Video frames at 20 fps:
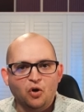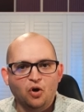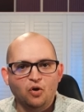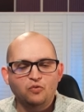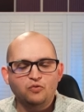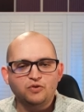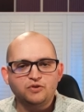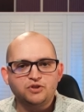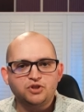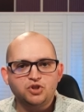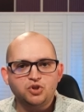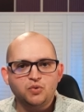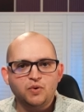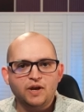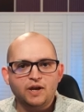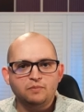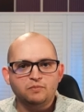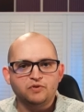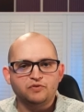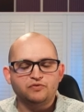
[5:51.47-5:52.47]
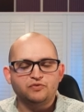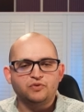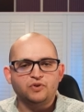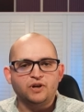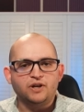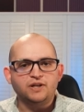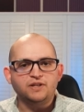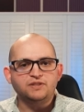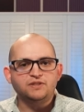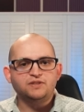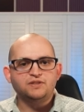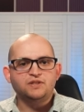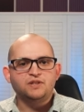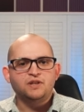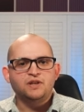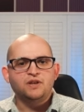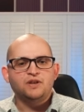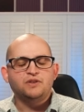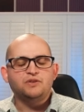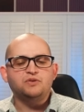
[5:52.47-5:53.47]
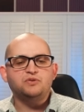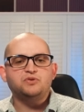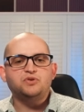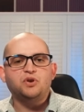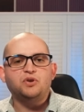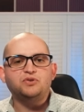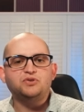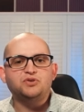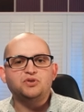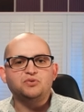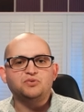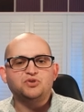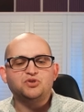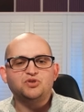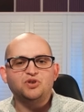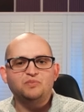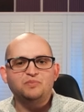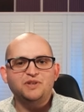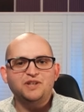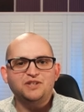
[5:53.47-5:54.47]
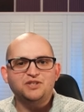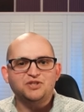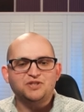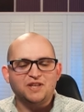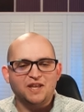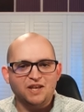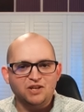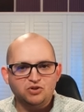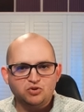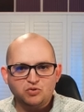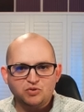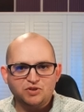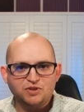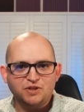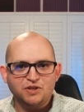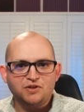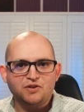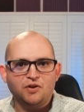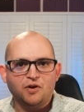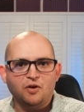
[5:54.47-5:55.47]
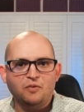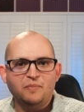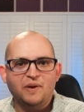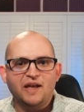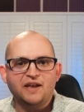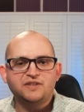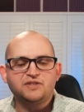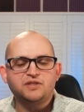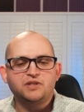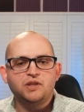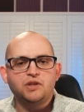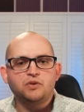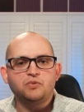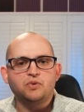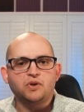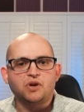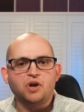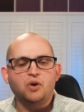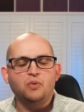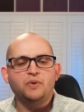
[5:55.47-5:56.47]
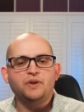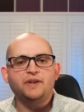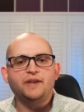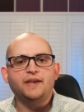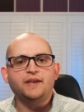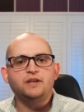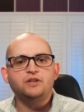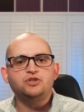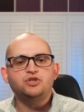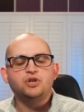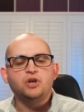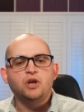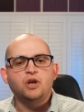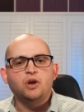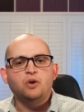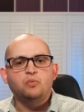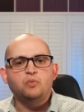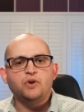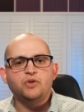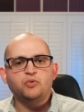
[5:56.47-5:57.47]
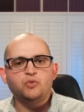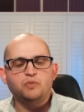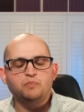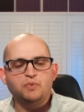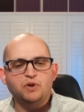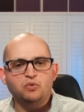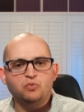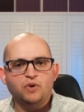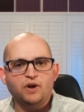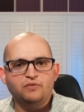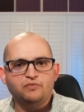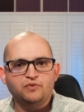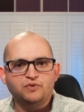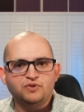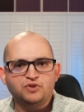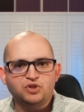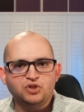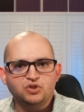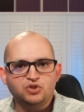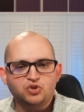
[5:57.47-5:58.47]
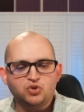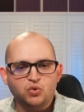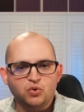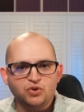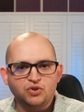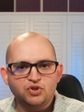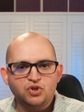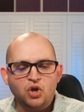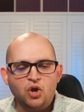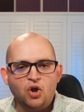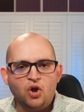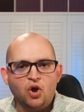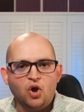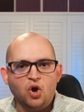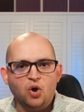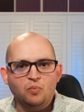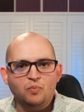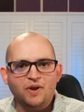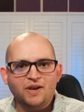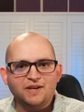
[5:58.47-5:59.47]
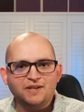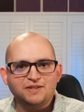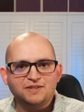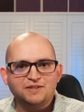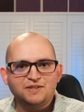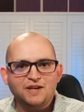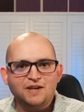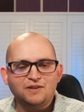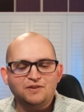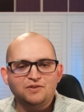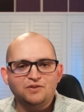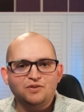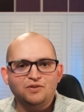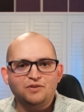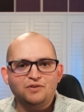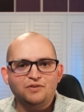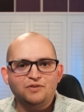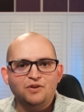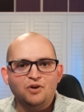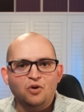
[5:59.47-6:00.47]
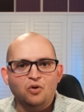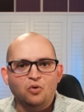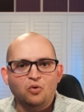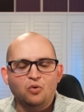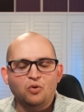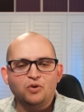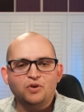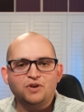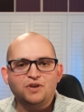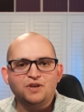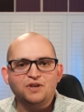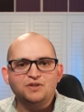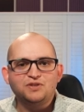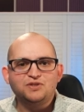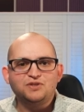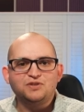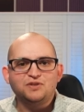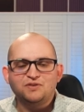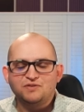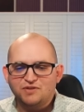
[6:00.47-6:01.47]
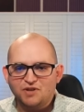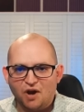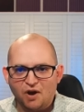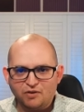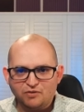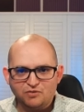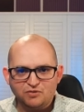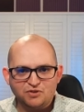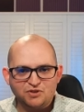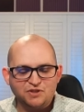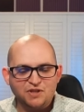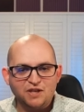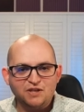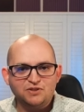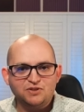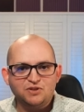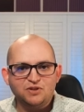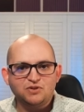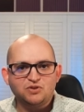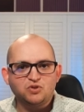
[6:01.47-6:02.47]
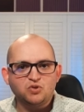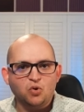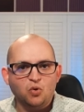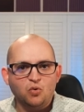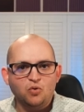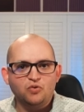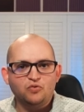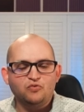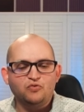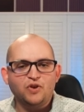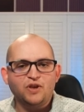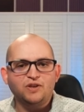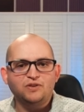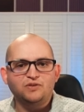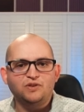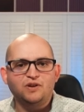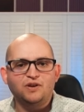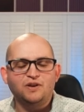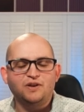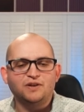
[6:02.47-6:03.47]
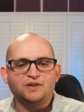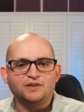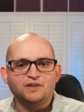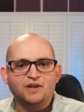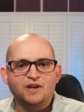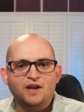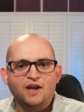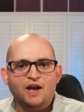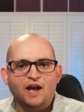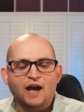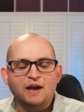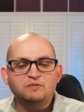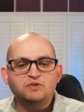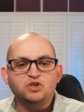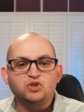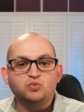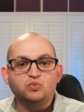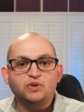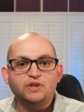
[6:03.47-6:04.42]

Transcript: over to Emma Frost. There's also so many just interesting callbacks to the Krakoan Age, whether it be references towards Omega Sentinel, Orchis, Doctor Stasis, or Feilong. I'm just